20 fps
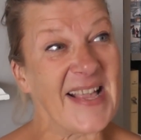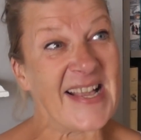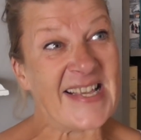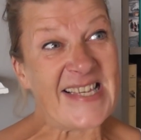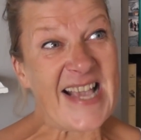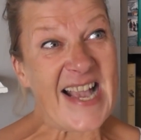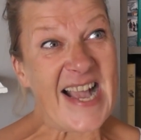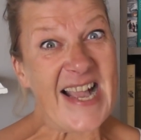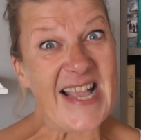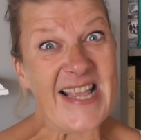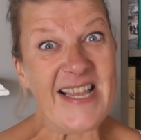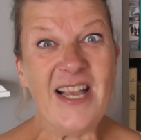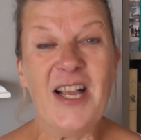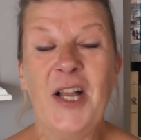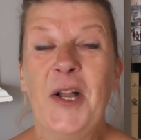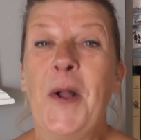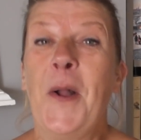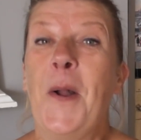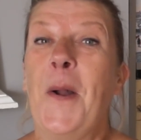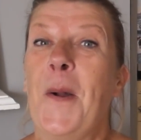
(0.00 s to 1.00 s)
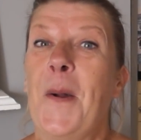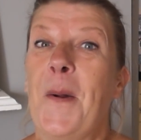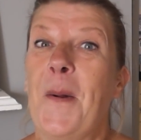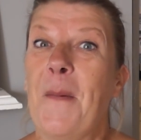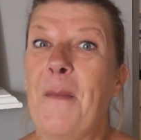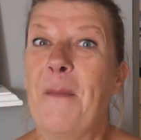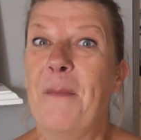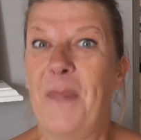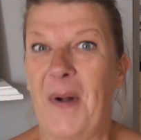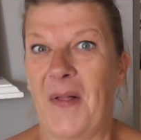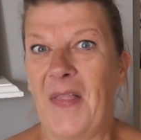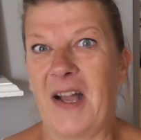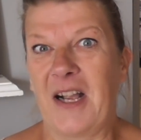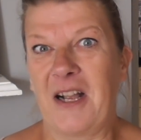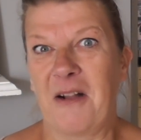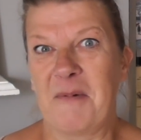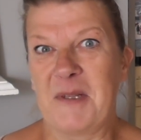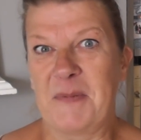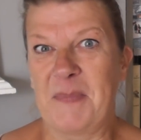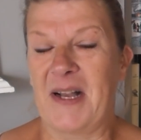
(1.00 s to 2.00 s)
Yay. But
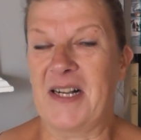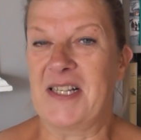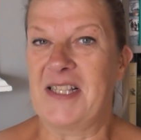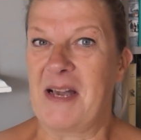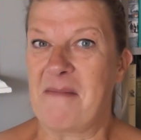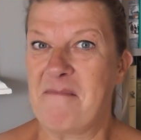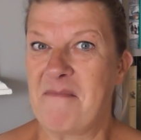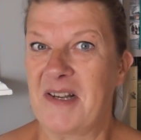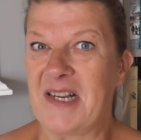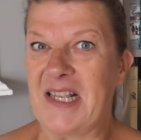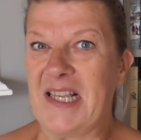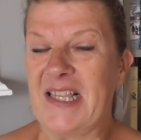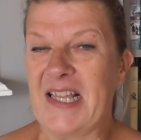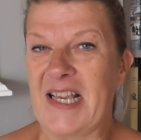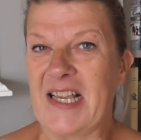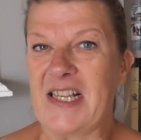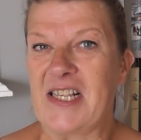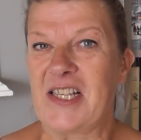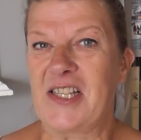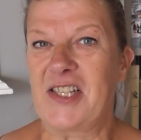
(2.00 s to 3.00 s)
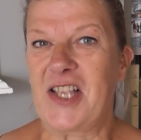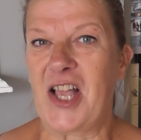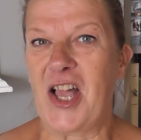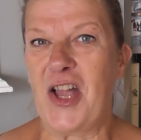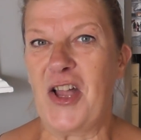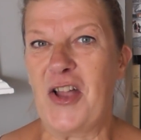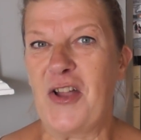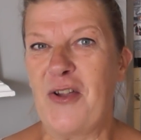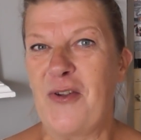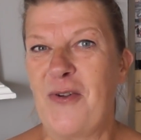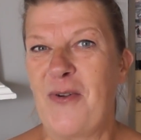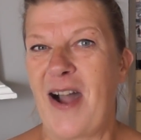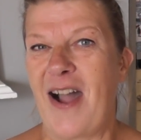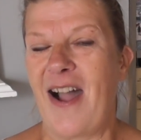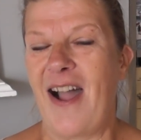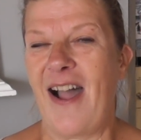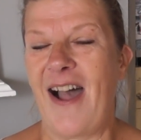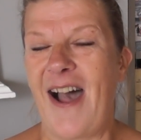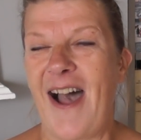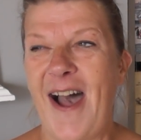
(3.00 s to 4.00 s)
that comes back to that money thing. So
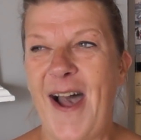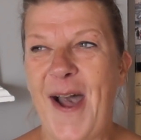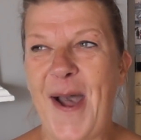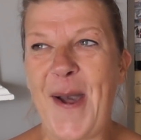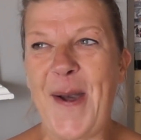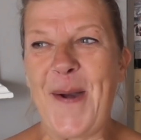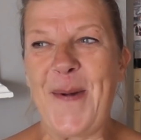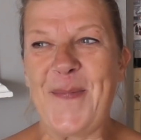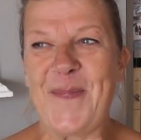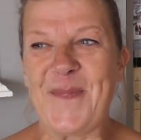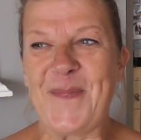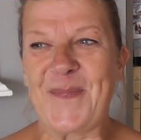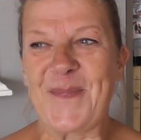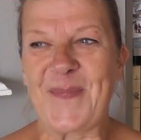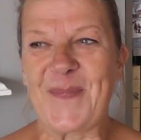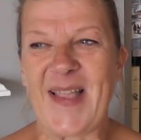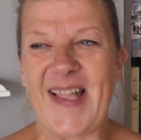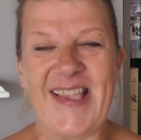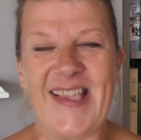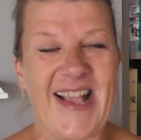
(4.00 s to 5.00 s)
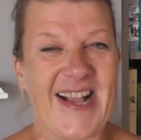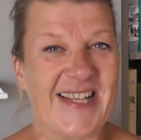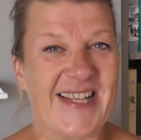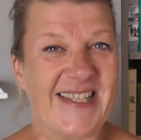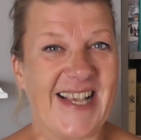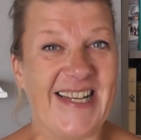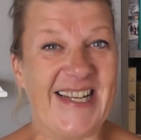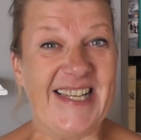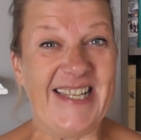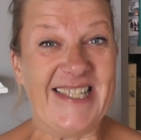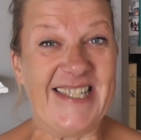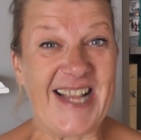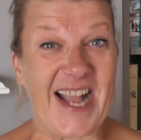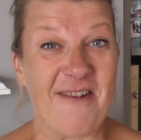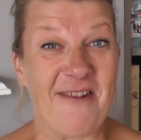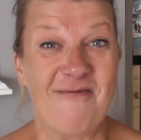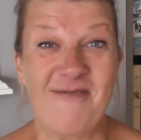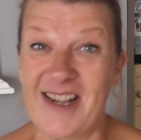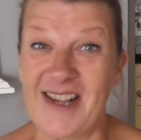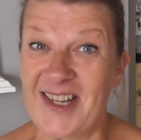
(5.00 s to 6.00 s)
yes, I need to
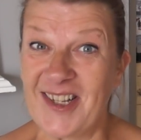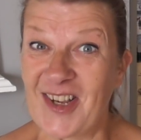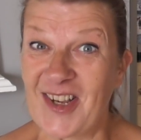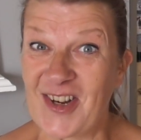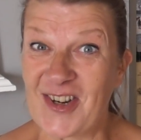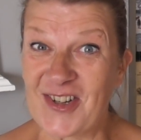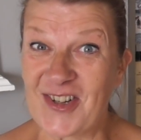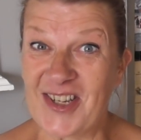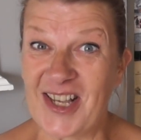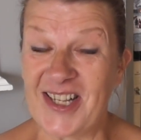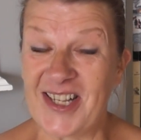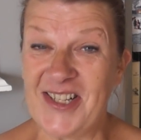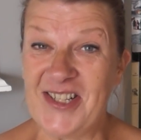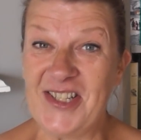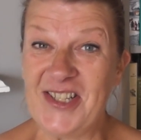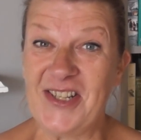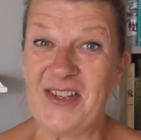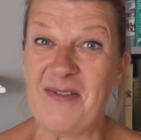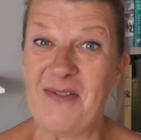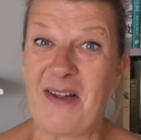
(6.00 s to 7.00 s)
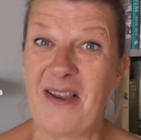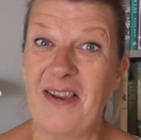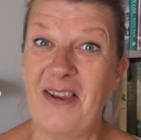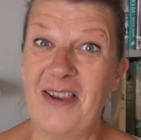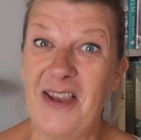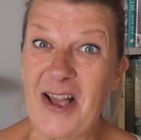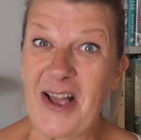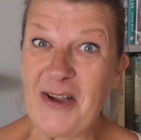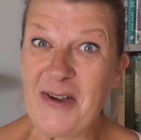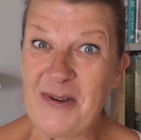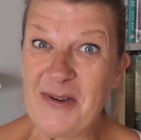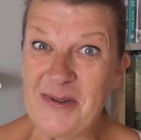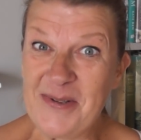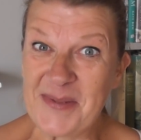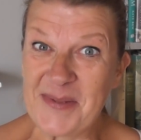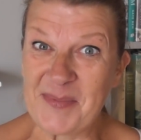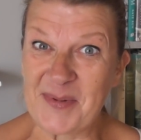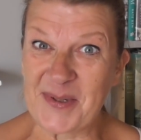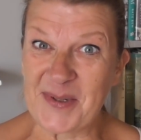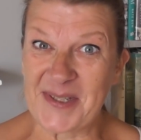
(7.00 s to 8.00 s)
get a wriggle on and do
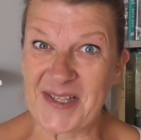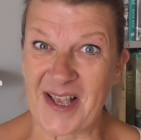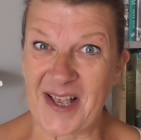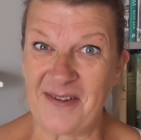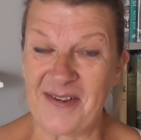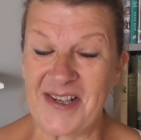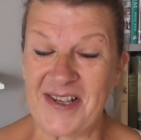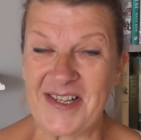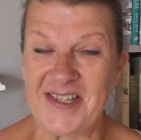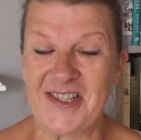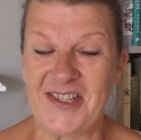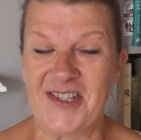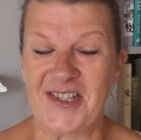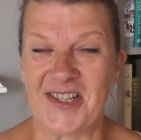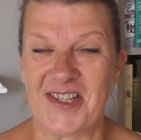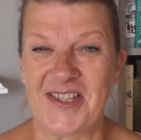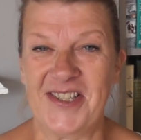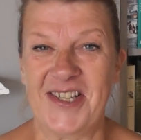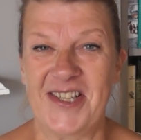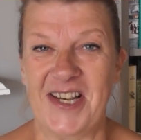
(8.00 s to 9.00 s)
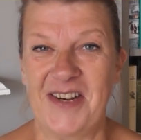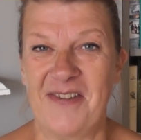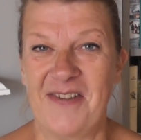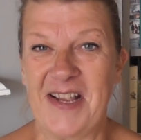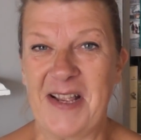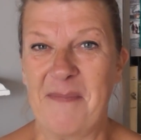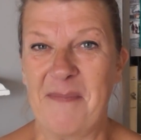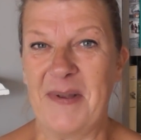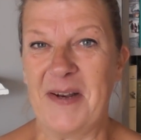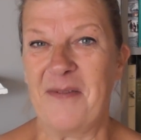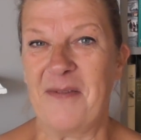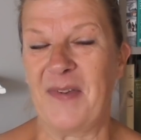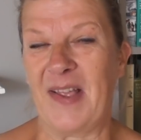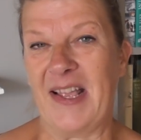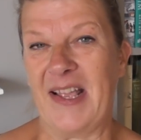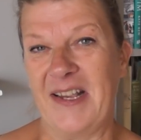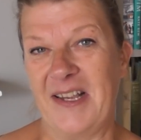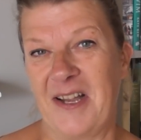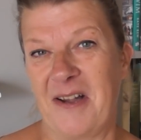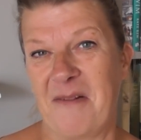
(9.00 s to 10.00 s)
loads more sewing to just generate a bit of
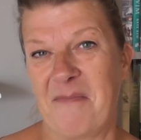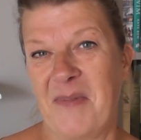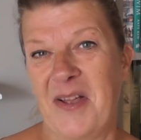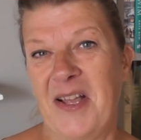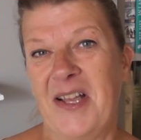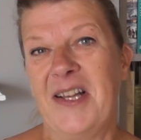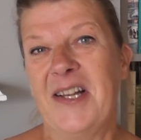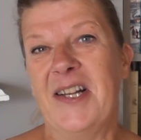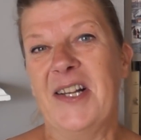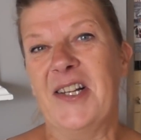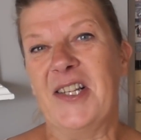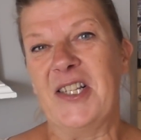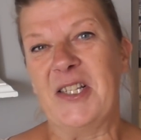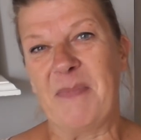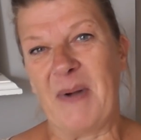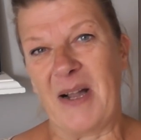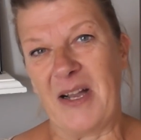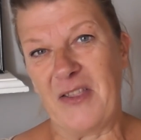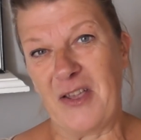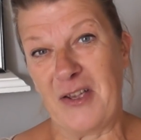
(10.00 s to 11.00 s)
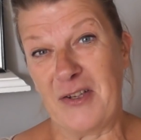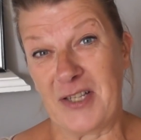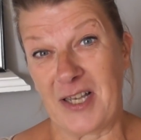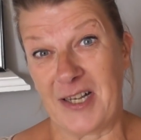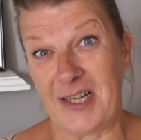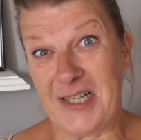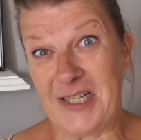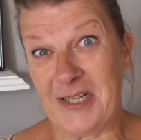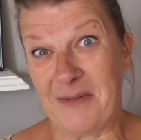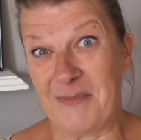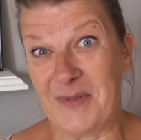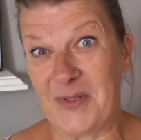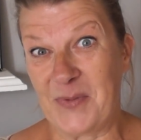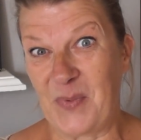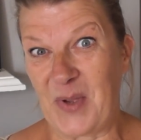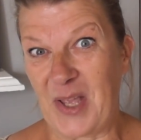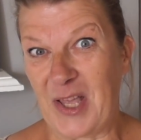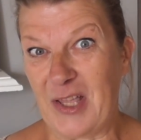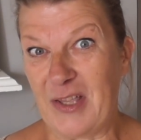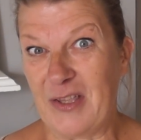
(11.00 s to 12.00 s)
income to buy those
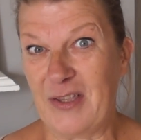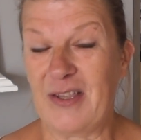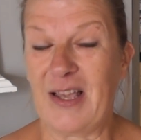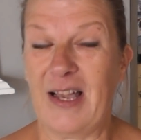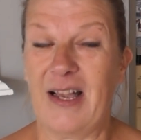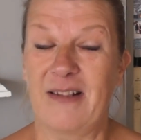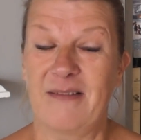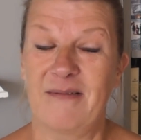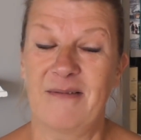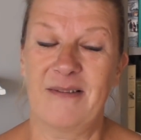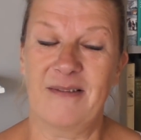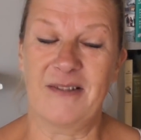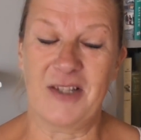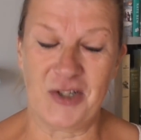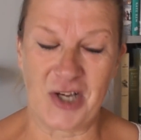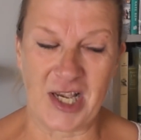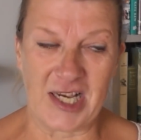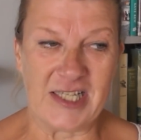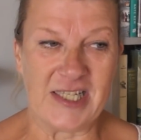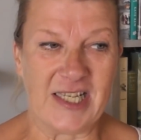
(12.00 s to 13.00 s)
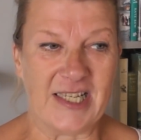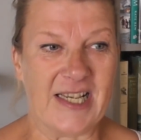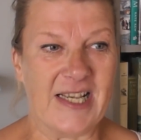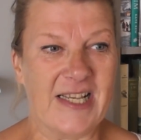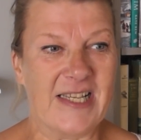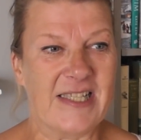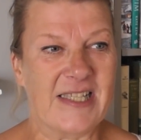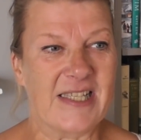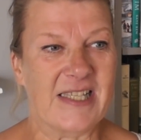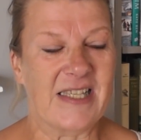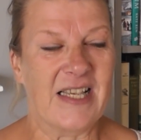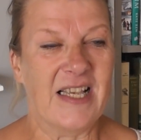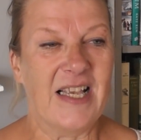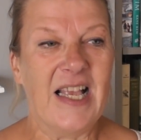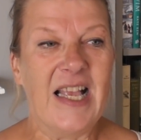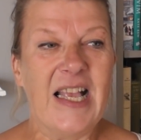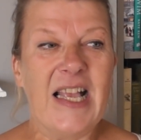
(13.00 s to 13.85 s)
items with and the train tickets.